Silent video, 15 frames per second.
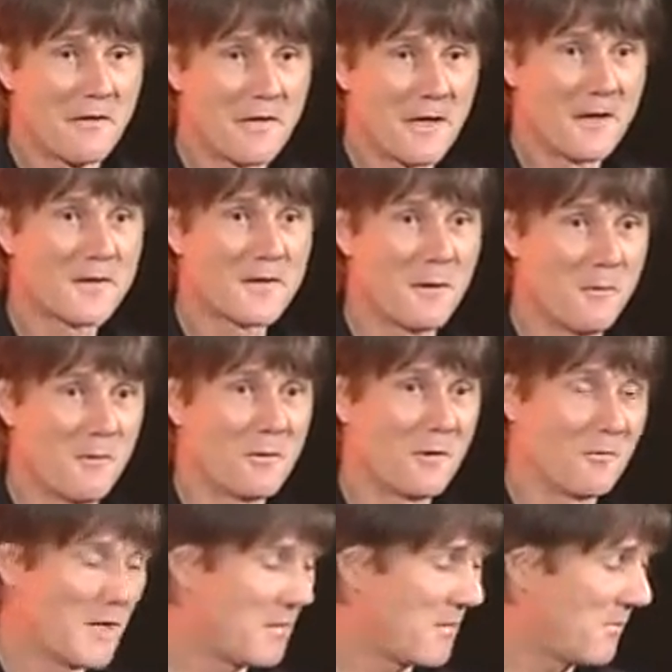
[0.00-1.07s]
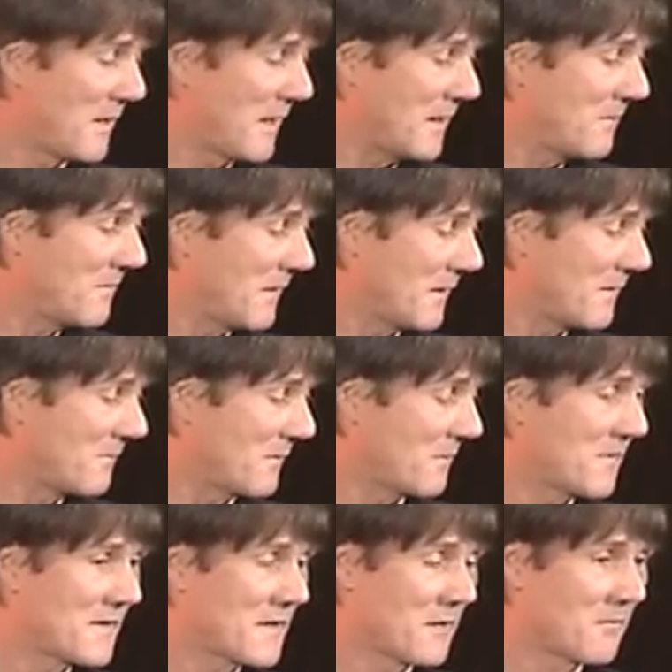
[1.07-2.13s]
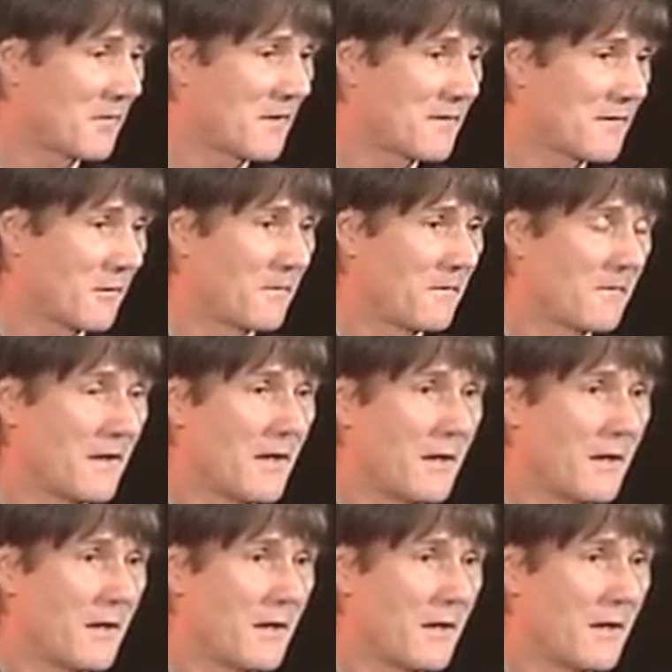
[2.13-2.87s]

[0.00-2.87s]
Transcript: they too can maybe benefit from some of the sort of